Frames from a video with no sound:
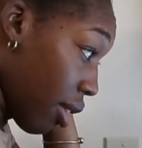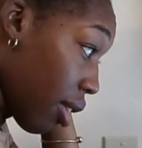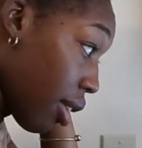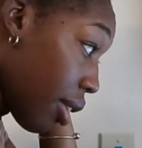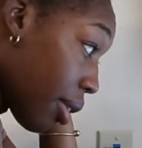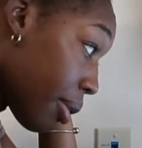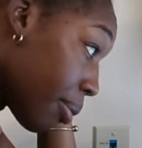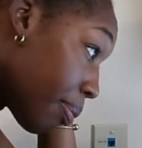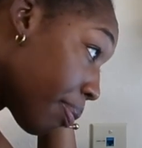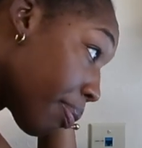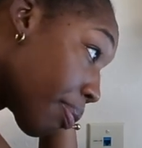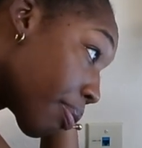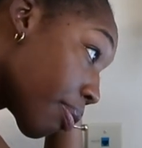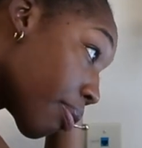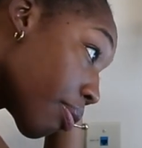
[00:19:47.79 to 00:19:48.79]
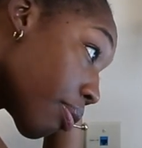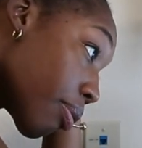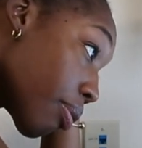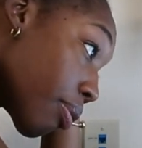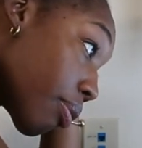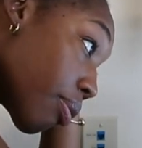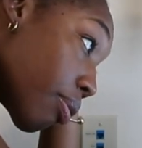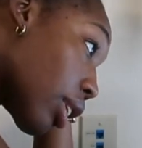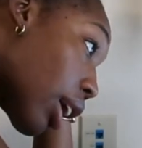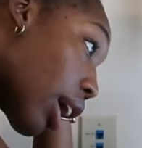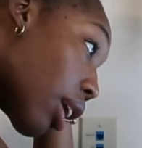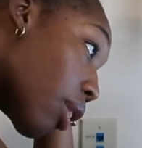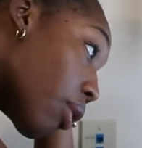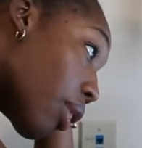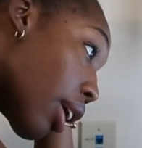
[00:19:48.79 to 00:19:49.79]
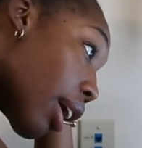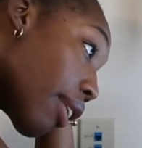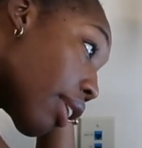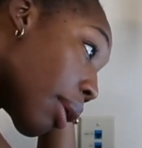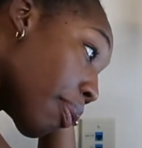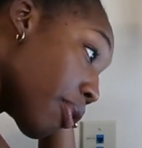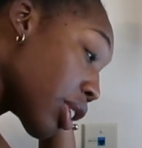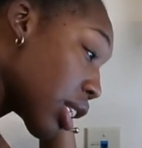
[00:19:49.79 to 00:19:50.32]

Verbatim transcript: Um, I don't have that.